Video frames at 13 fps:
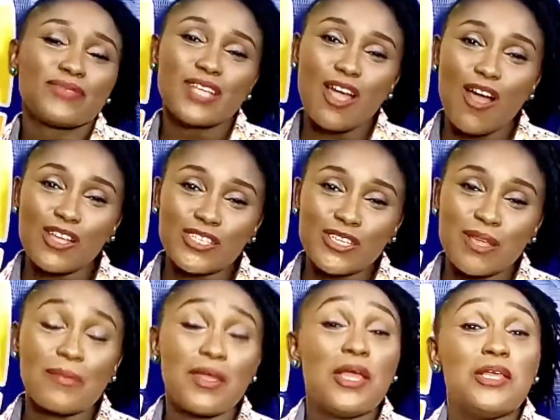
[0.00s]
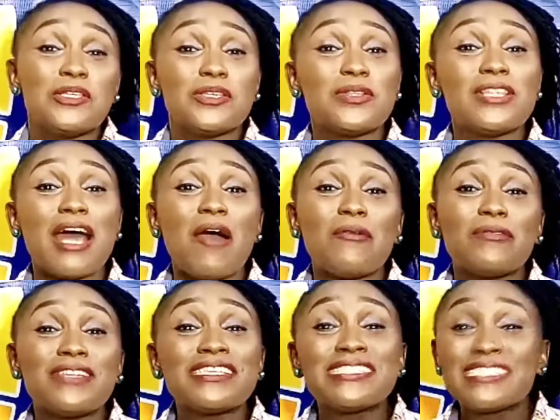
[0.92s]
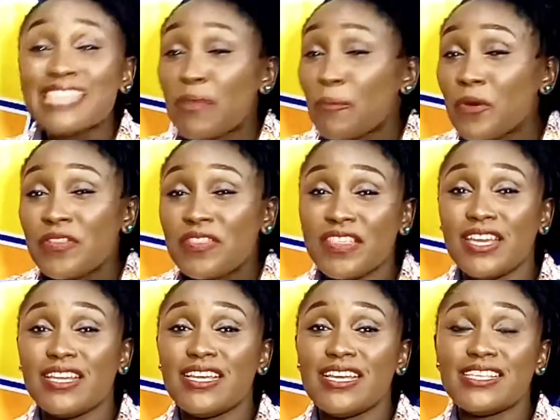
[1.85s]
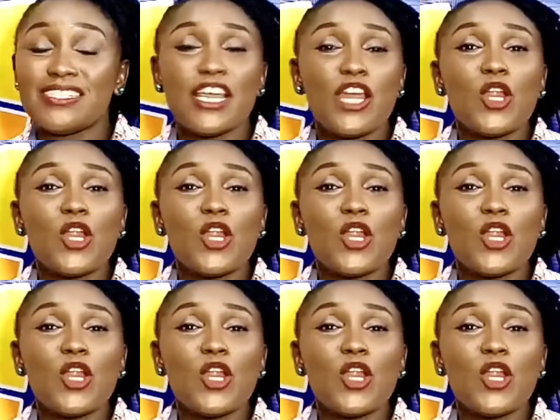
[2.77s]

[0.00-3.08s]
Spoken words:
Awesome. So now the simple thing is,